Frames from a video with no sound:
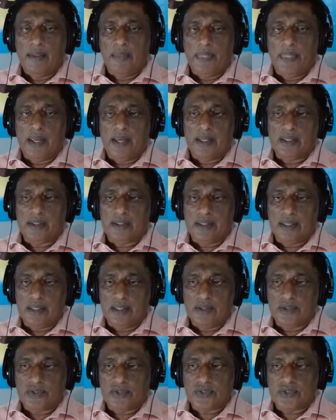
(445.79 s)
that
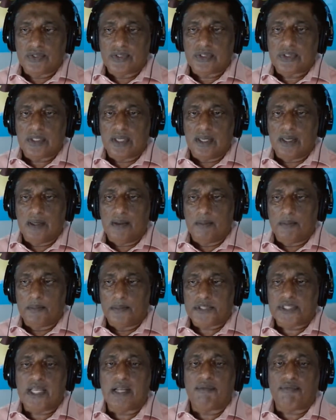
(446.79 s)
is
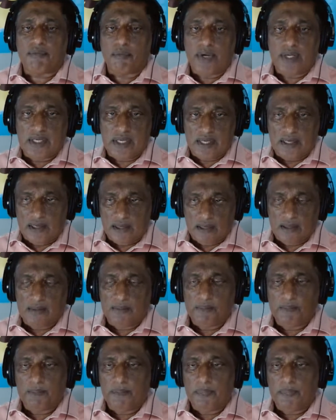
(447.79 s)
self-critical.